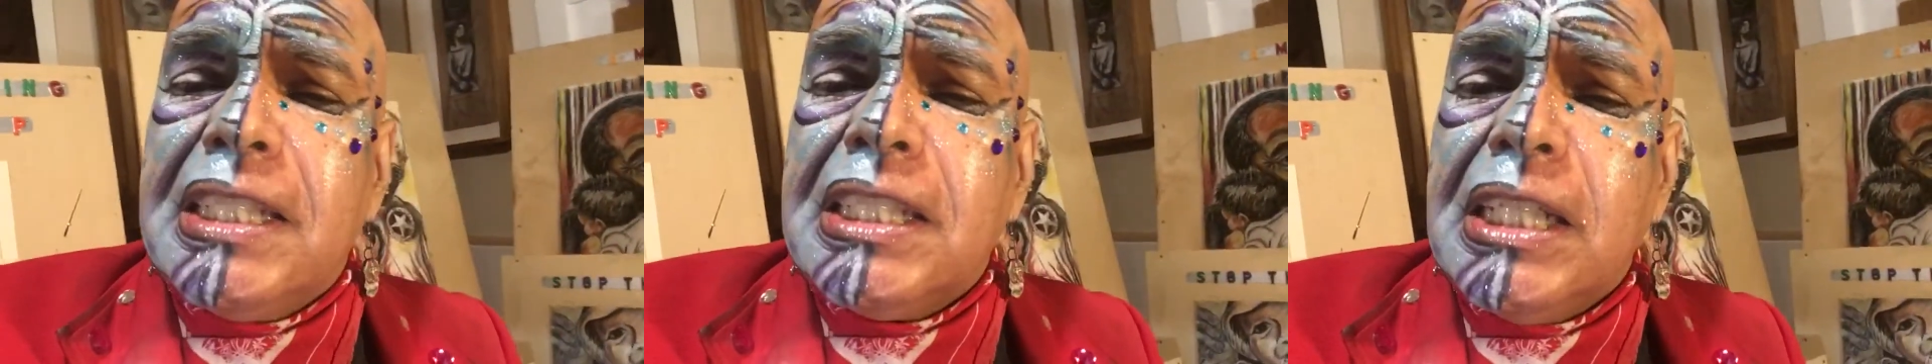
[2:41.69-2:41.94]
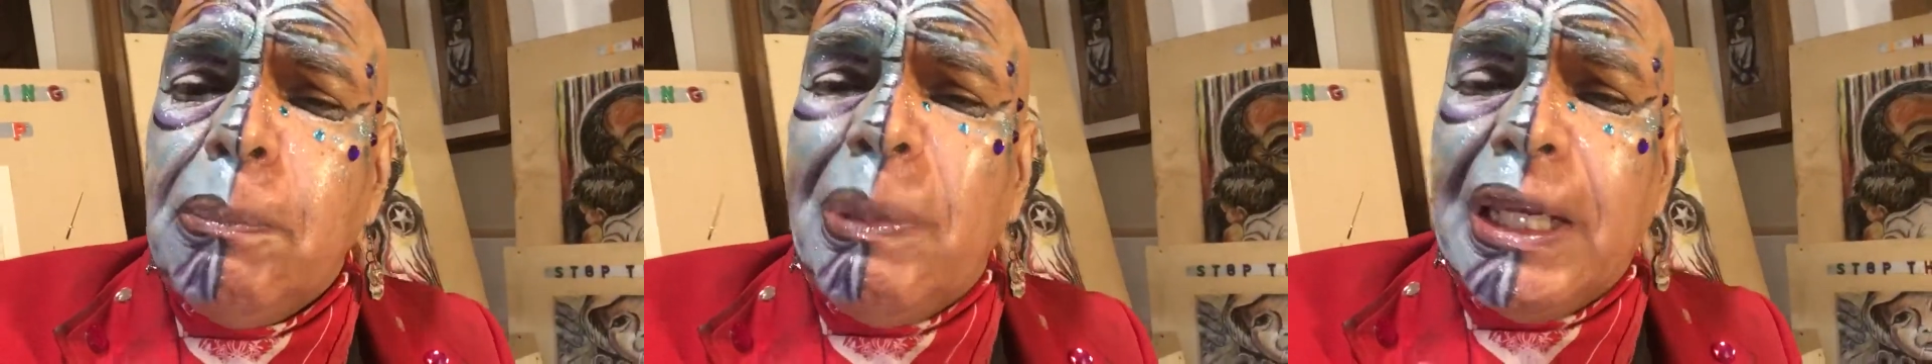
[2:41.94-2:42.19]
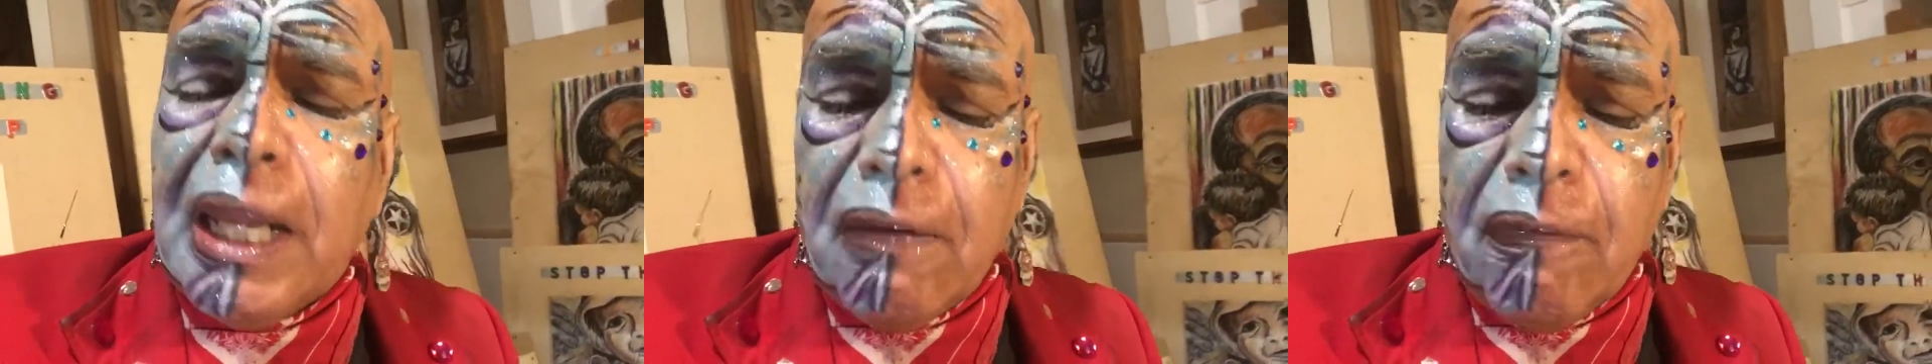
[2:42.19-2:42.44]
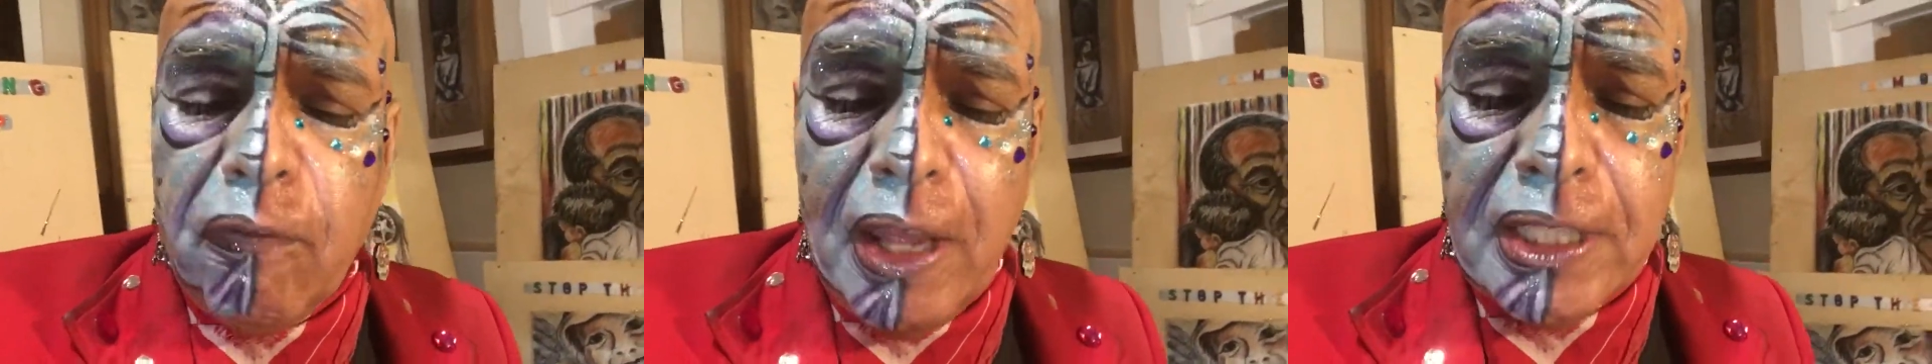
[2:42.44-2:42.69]
sleeping like
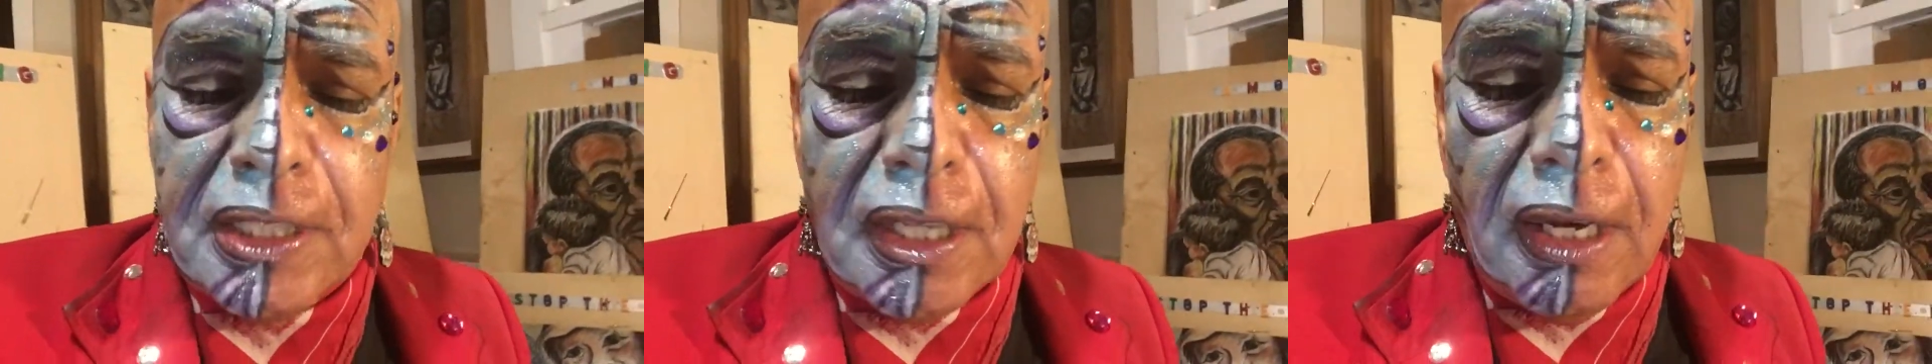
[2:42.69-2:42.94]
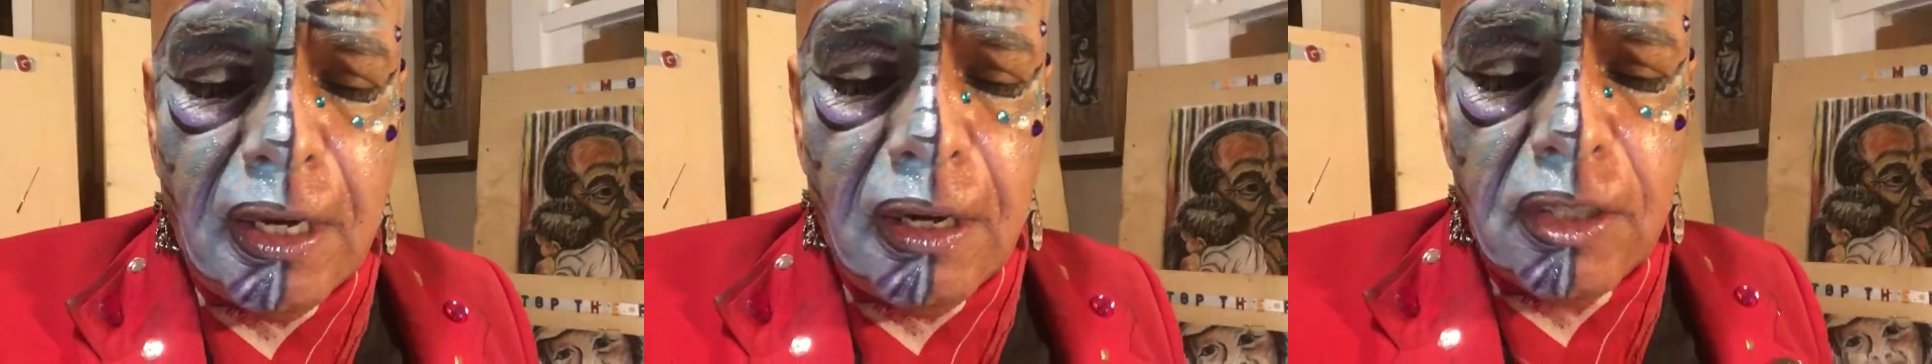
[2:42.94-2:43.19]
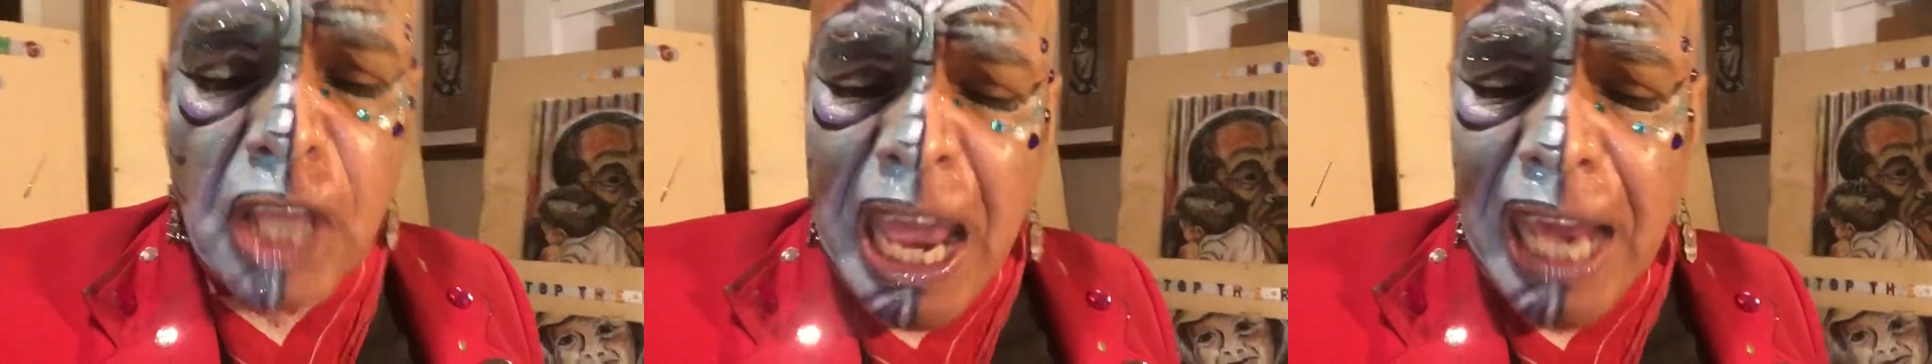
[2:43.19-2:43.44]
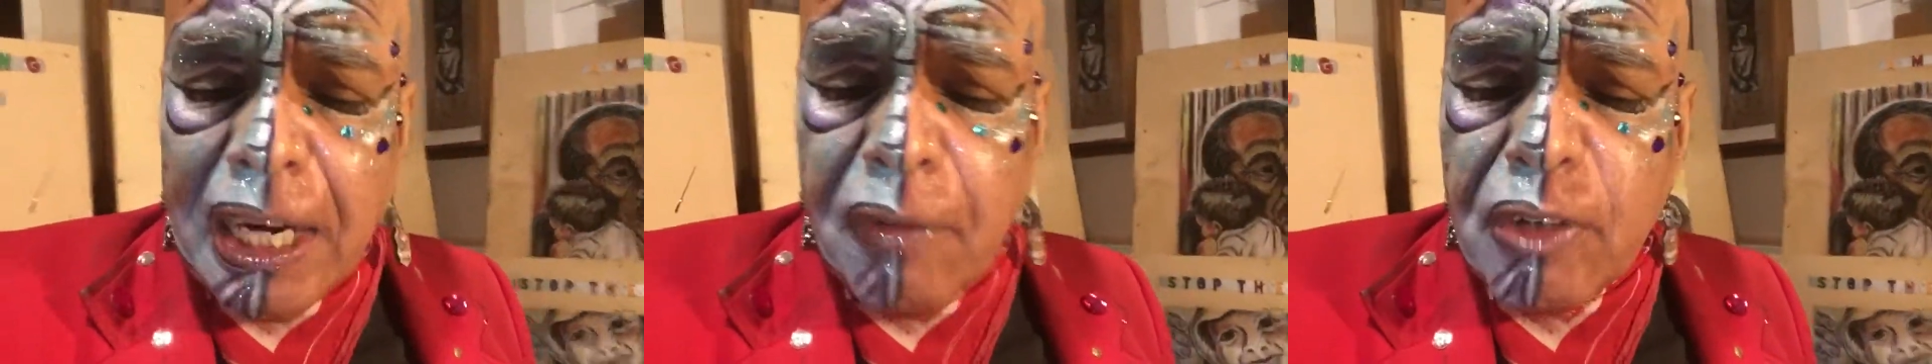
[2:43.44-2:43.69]
flat tires,
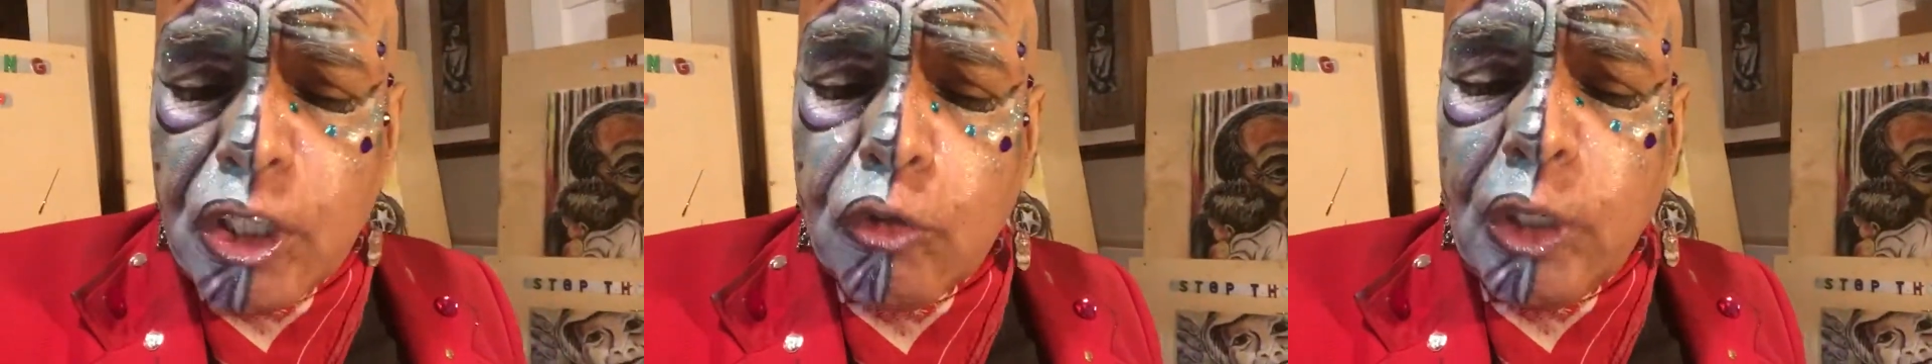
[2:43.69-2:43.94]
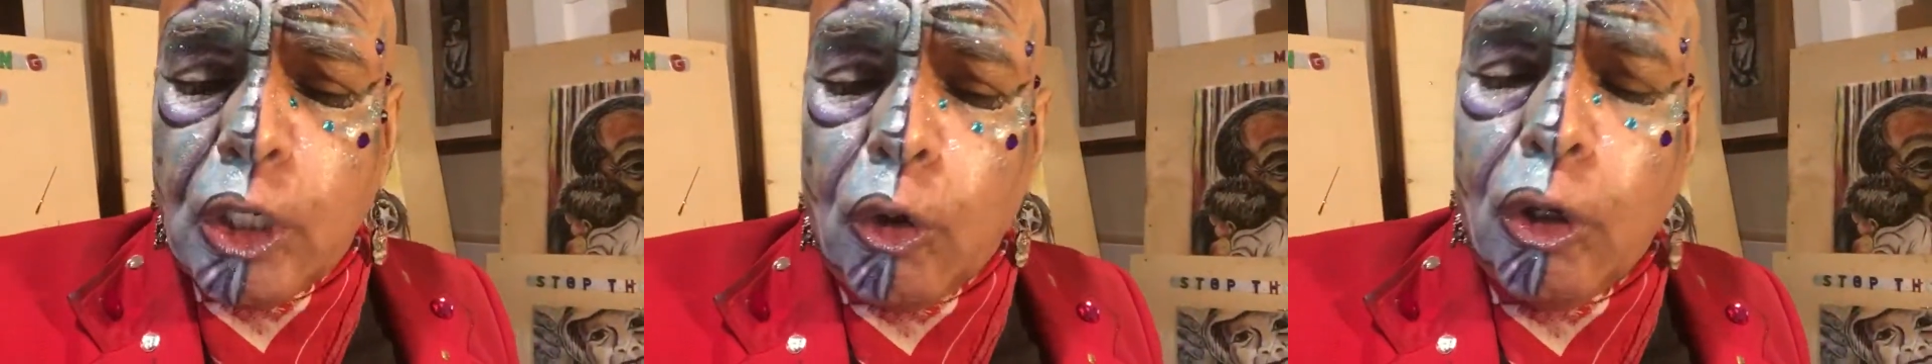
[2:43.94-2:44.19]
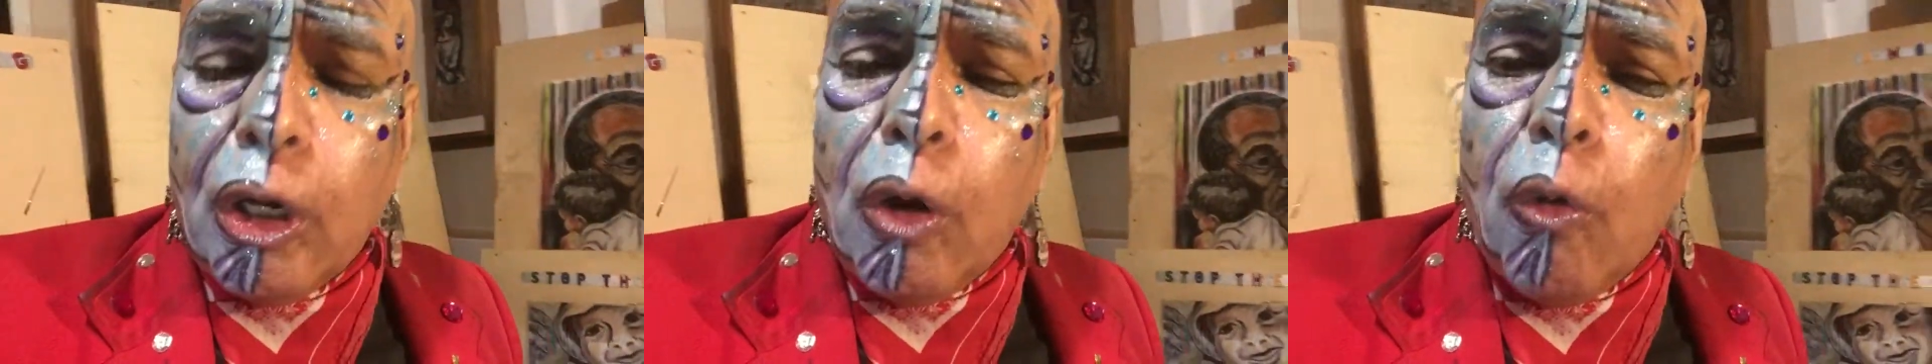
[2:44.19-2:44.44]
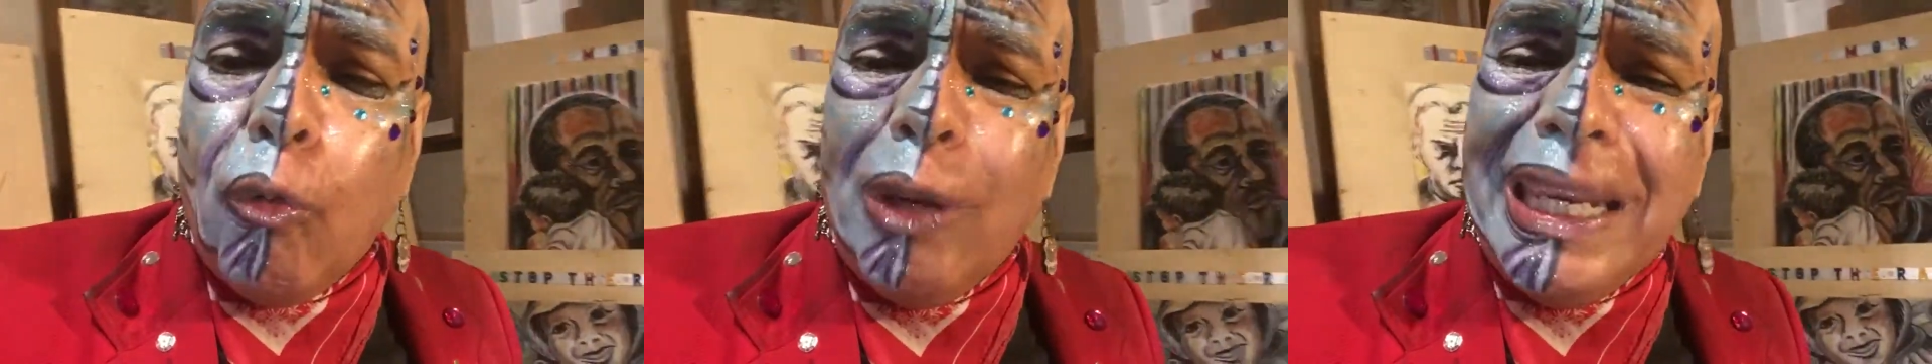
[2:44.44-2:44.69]
and every street corner
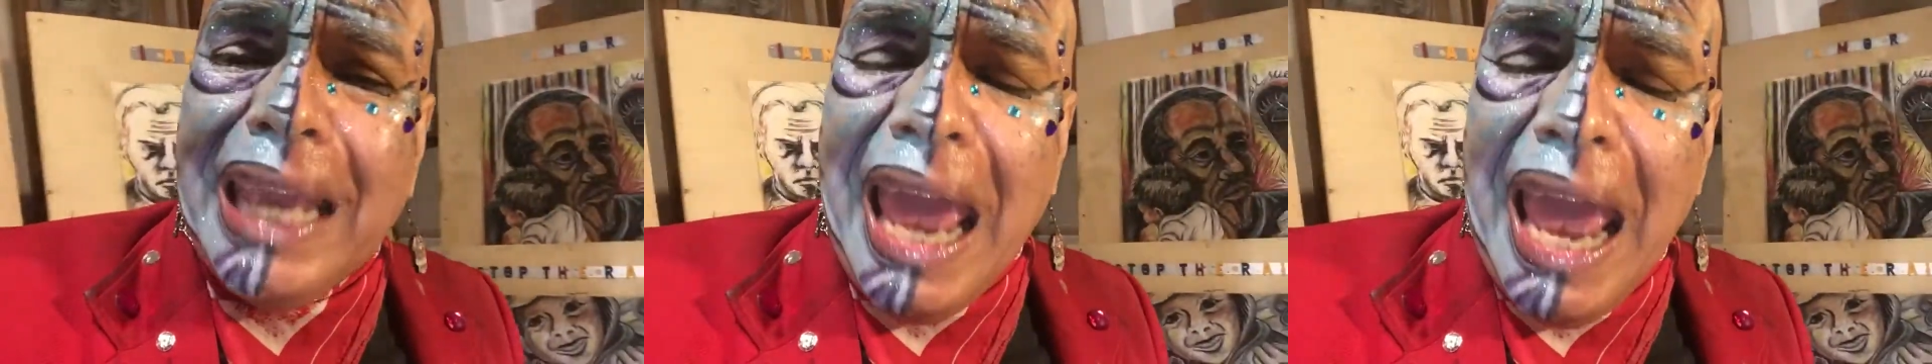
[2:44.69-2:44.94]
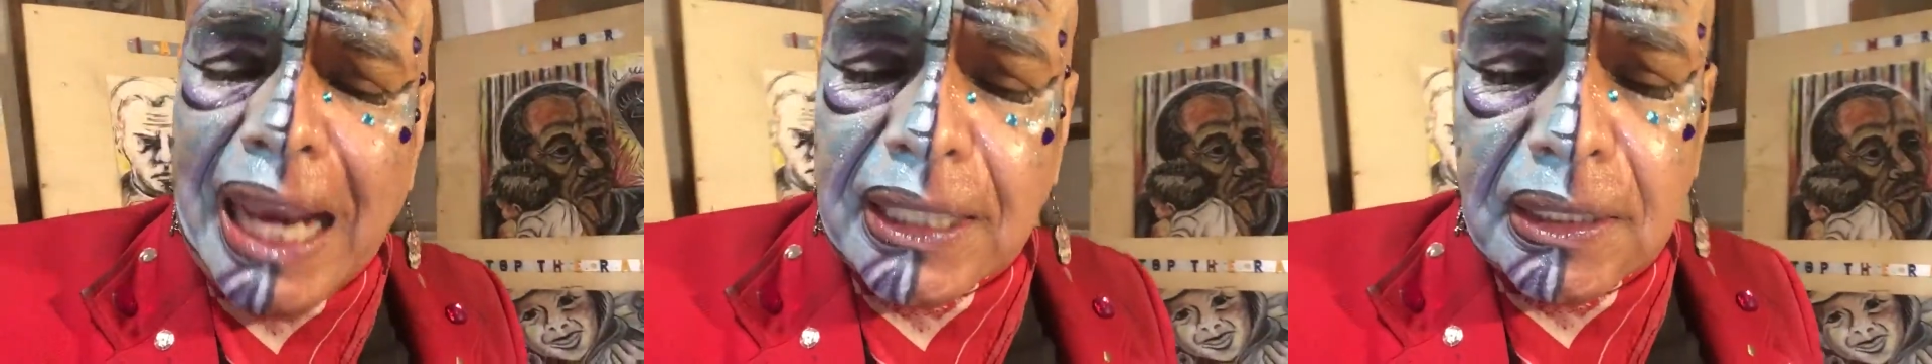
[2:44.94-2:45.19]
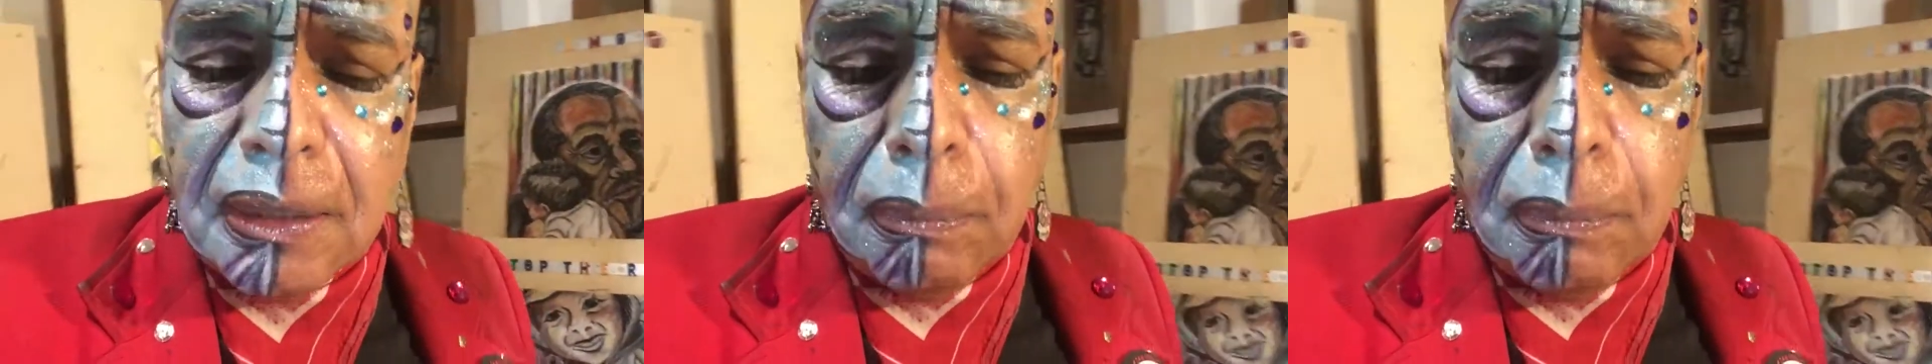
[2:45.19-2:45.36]
we act the